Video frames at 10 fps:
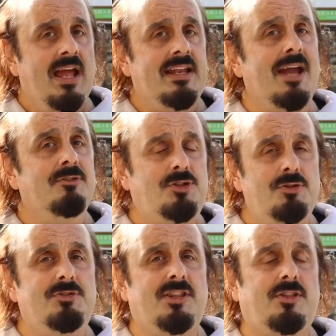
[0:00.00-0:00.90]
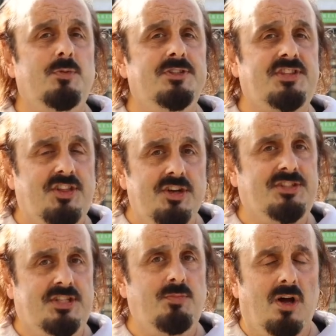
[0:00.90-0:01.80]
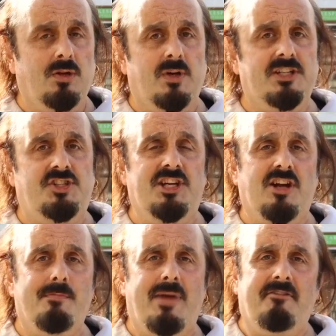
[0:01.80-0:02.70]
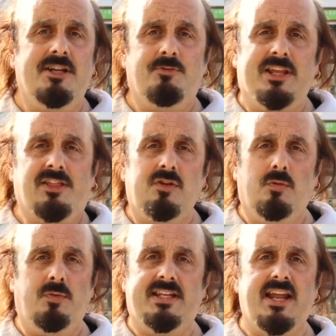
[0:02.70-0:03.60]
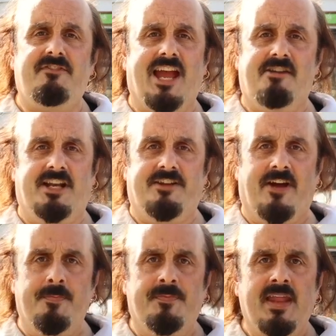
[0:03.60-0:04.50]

Now, Judith was 31 when she got married. We thought we'd never get rid of her.